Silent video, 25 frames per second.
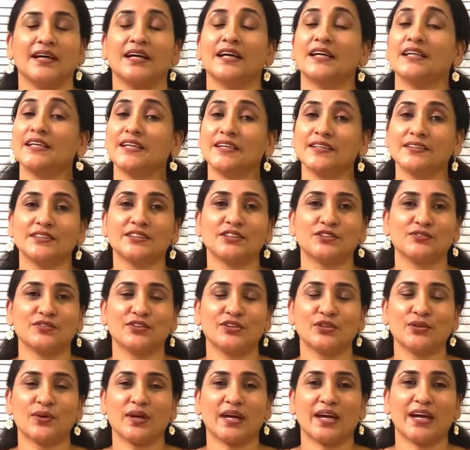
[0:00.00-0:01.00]
Earlier in this
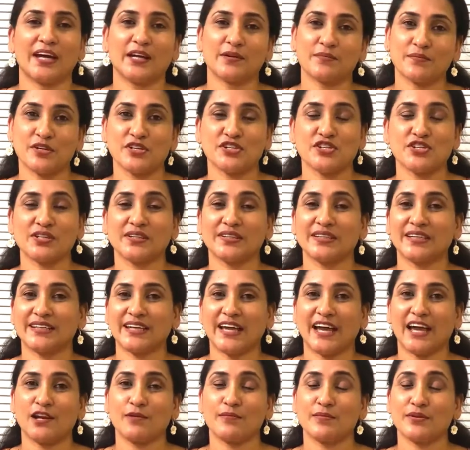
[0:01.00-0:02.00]
video, I had mentioned
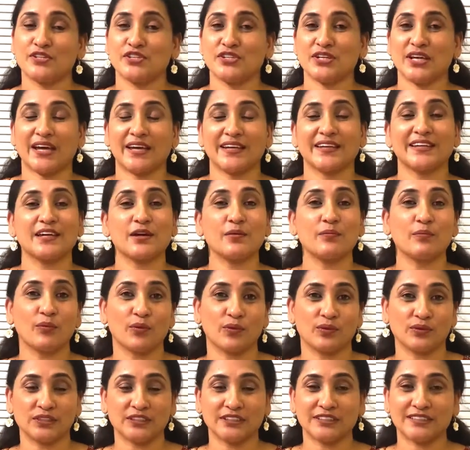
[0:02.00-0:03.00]
that I'll be sharing a
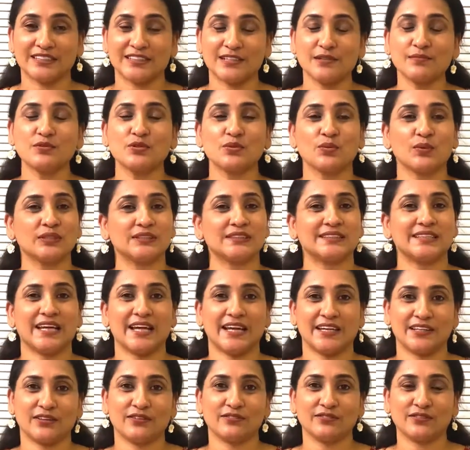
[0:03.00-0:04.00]
bonus tip towards the
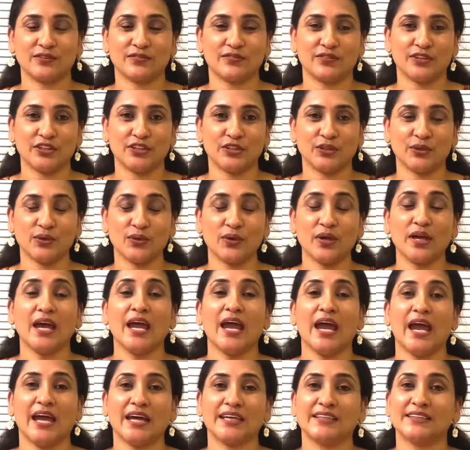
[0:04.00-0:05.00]
end of the video
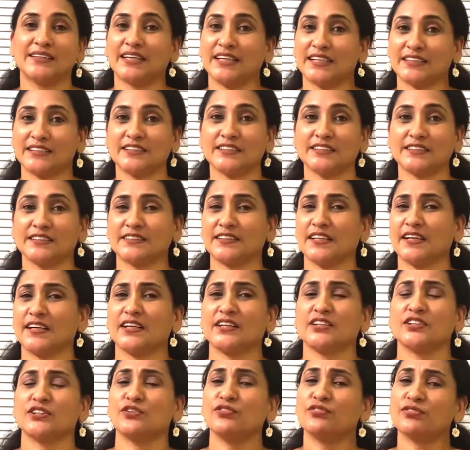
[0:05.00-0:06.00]
and that is there
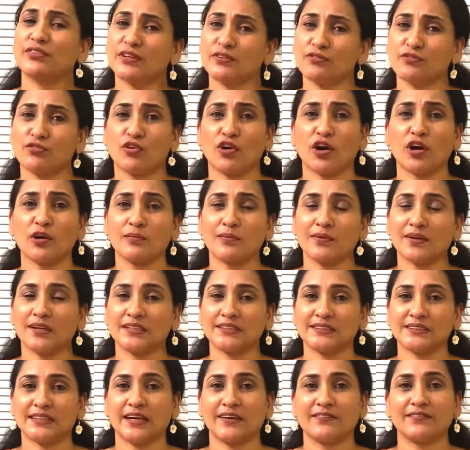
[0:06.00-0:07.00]
are different
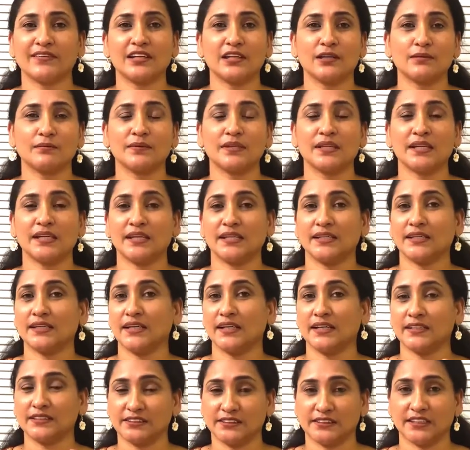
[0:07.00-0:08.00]
formulas available in
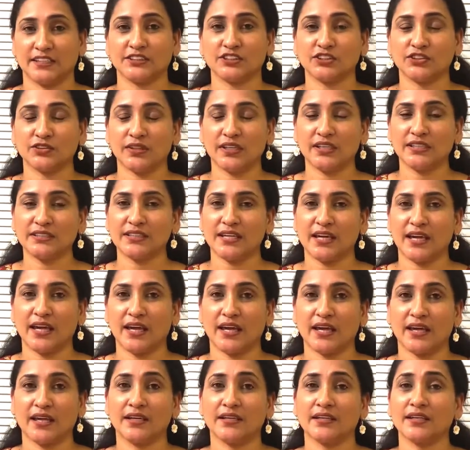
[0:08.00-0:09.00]
uh, sunscreens
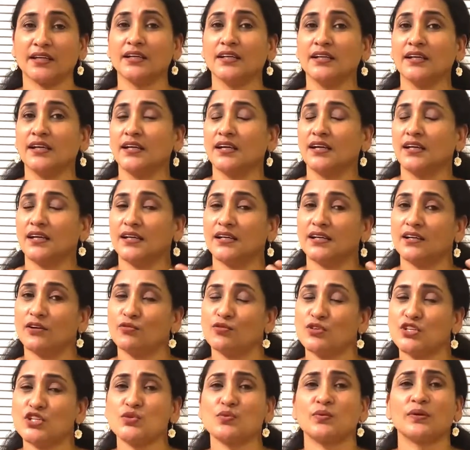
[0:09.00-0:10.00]
and
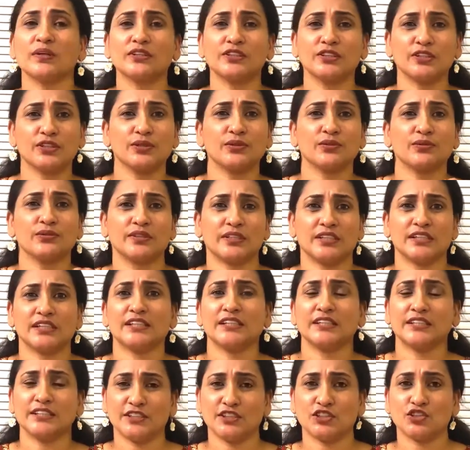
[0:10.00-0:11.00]
uh, which one do you
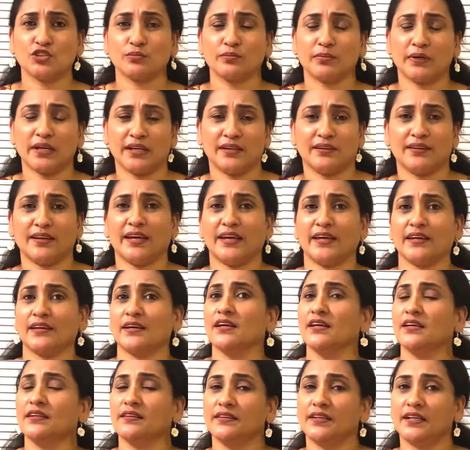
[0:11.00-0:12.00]
really need to buy like
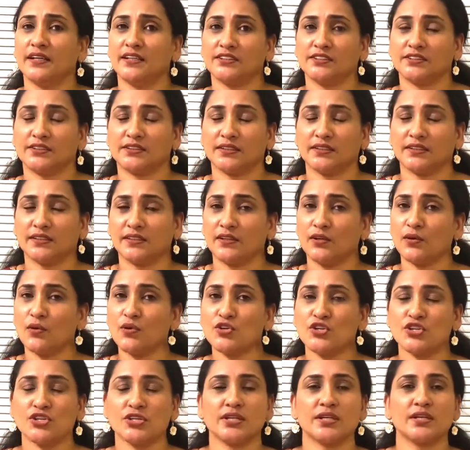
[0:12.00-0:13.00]
there's a
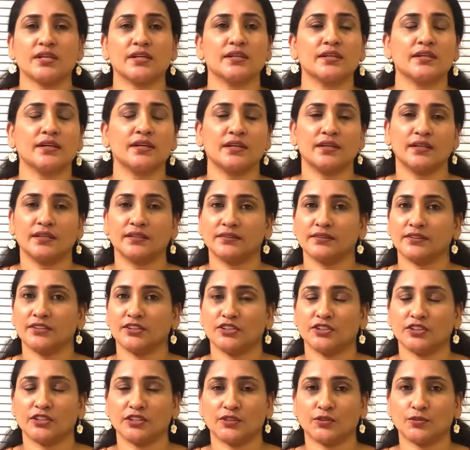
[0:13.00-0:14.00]
lotion, uh,
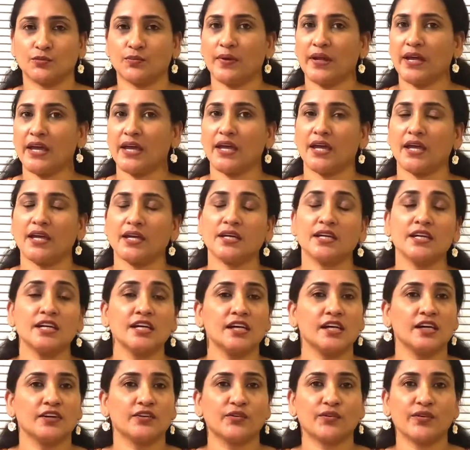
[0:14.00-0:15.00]
there's a spray,
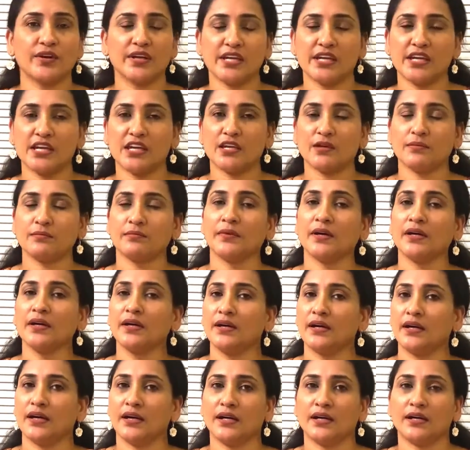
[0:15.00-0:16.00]
cream
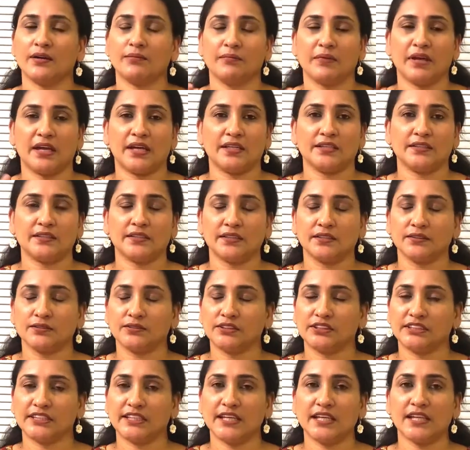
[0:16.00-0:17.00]
um, and uh,
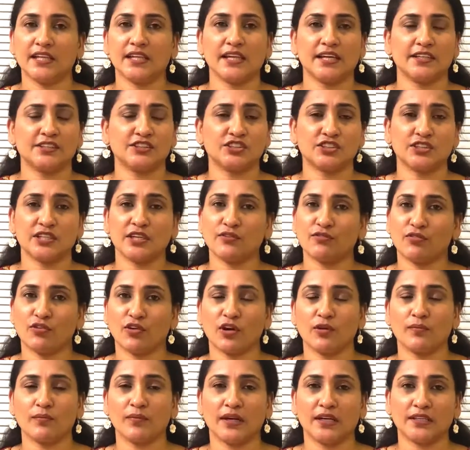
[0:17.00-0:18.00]
gel and stick
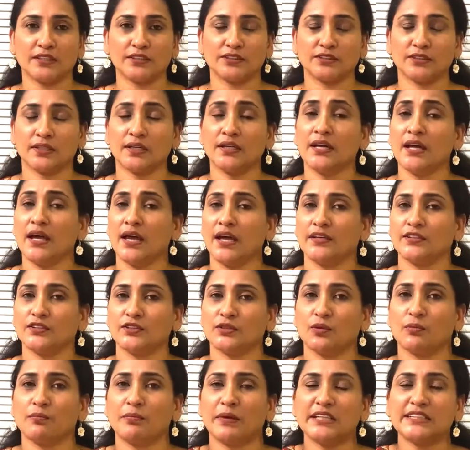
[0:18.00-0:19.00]
formulas.
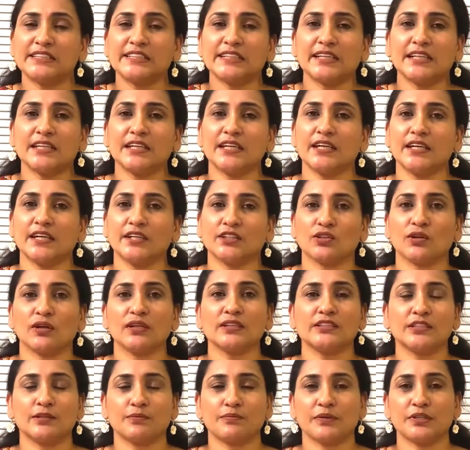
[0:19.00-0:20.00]
So basically it
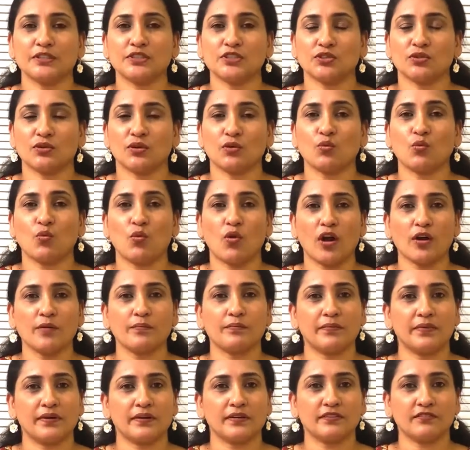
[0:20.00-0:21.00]
all depends on
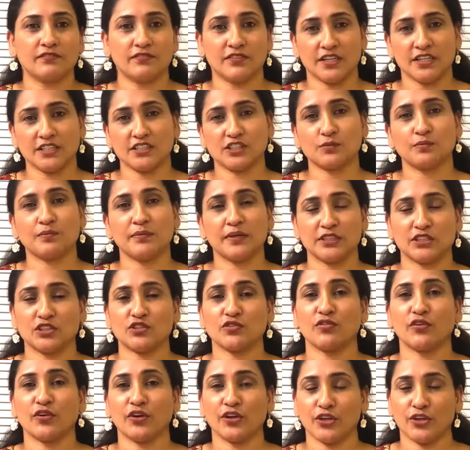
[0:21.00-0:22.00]
what works
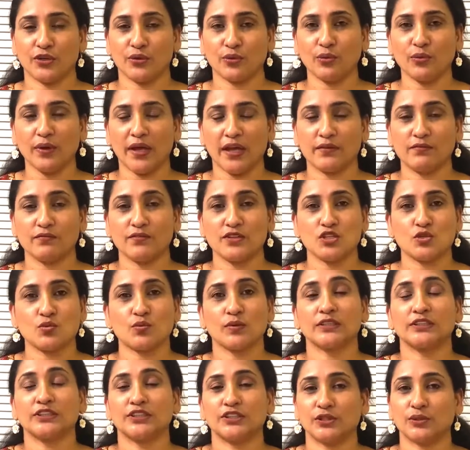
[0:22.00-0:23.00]
best for you and
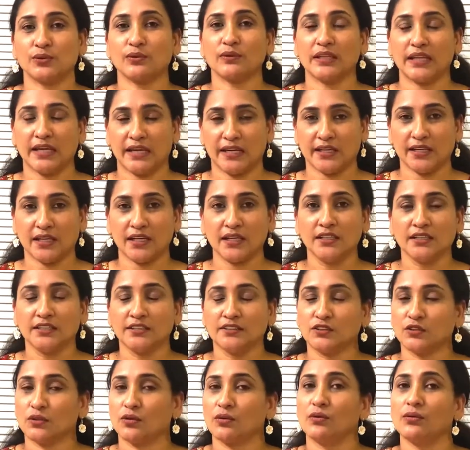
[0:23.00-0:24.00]
which one do you like.
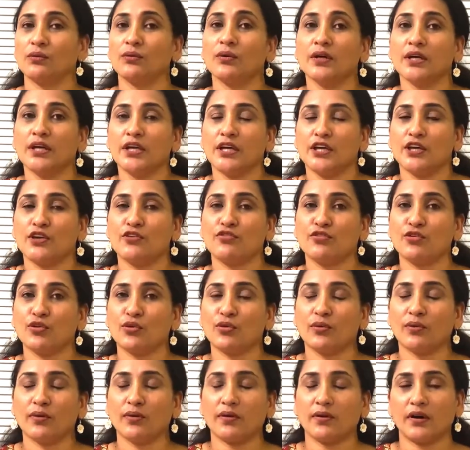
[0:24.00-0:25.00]
So if
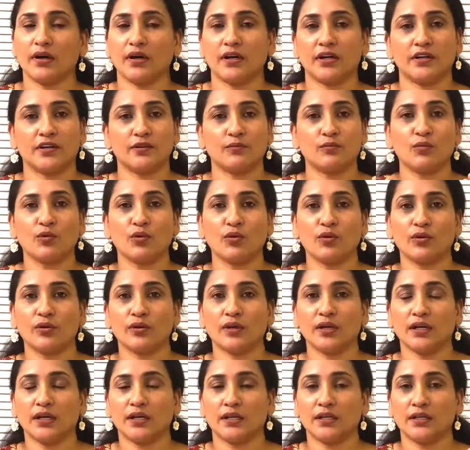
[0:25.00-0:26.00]
you are
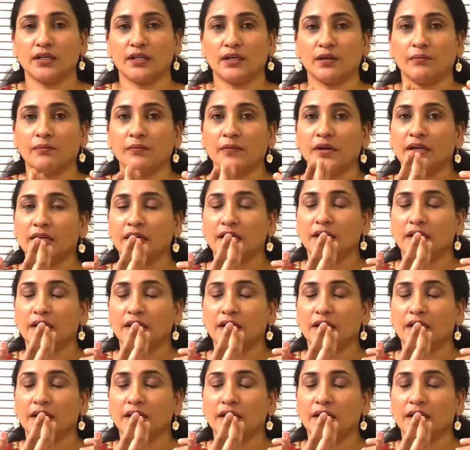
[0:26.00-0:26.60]
more um,